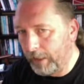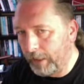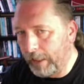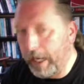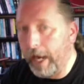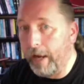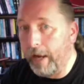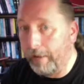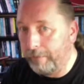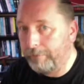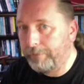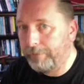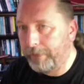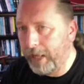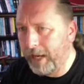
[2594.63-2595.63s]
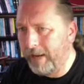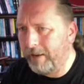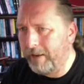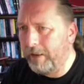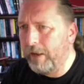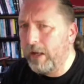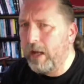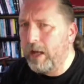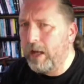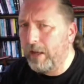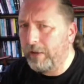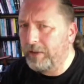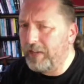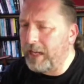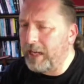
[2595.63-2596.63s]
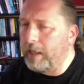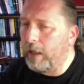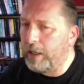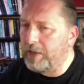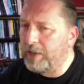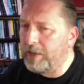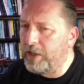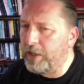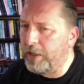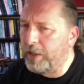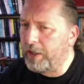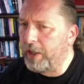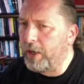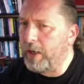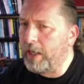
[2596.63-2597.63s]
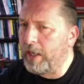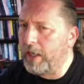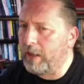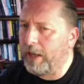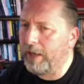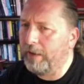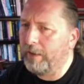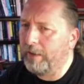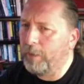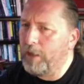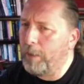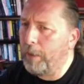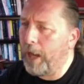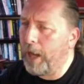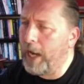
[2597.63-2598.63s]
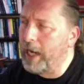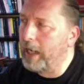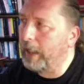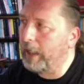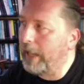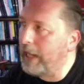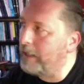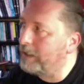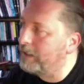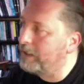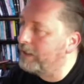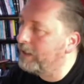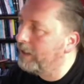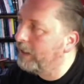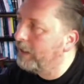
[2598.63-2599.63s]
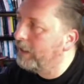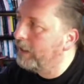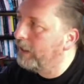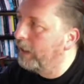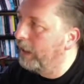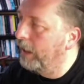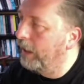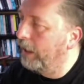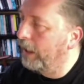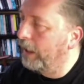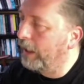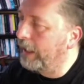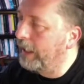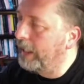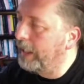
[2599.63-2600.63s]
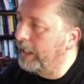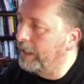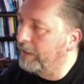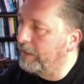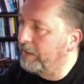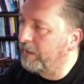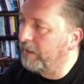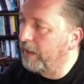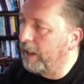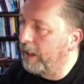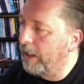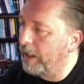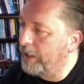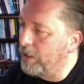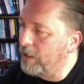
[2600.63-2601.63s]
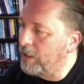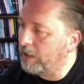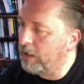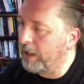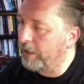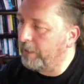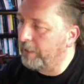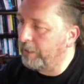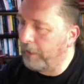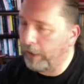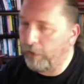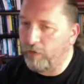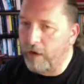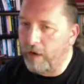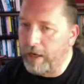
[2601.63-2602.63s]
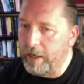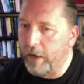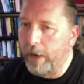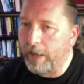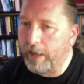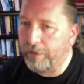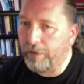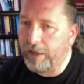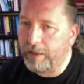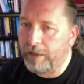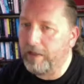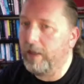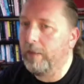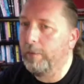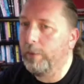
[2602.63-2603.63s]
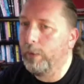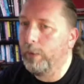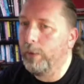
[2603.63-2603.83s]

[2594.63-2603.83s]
Yeah. It'll say like certain units, like when you're playing against elite units like Grey Knights, for example.